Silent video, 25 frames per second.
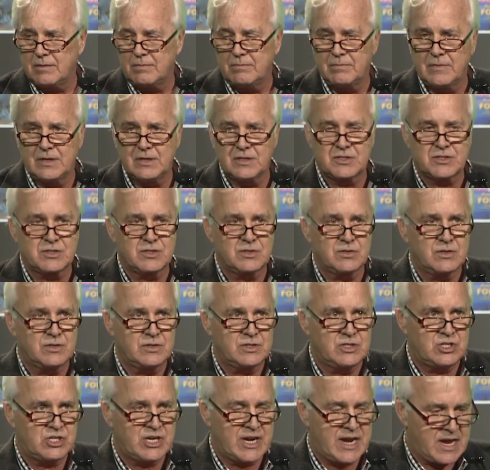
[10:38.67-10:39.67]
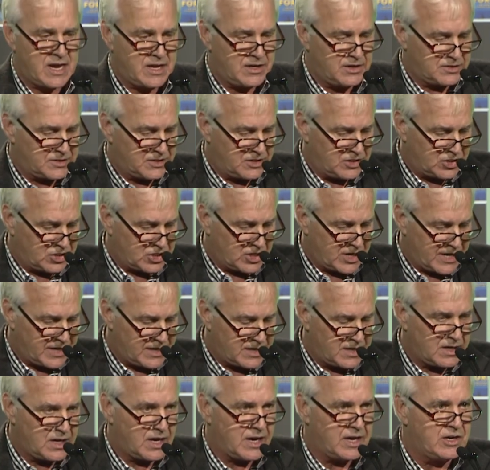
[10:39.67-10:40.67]
Minister Chan is in
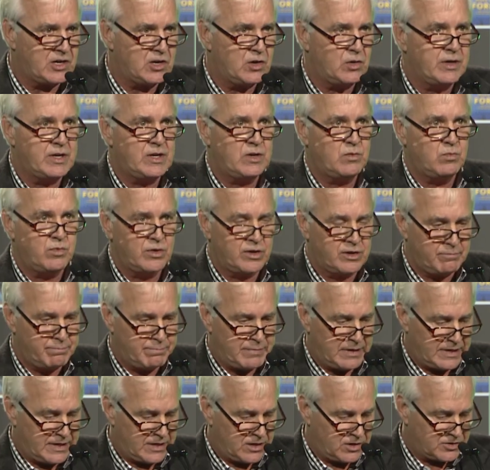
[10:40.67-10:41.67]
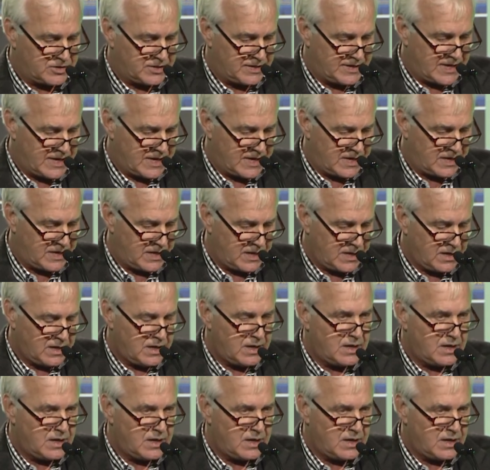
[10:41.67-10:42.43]
China. I know he would have been here today.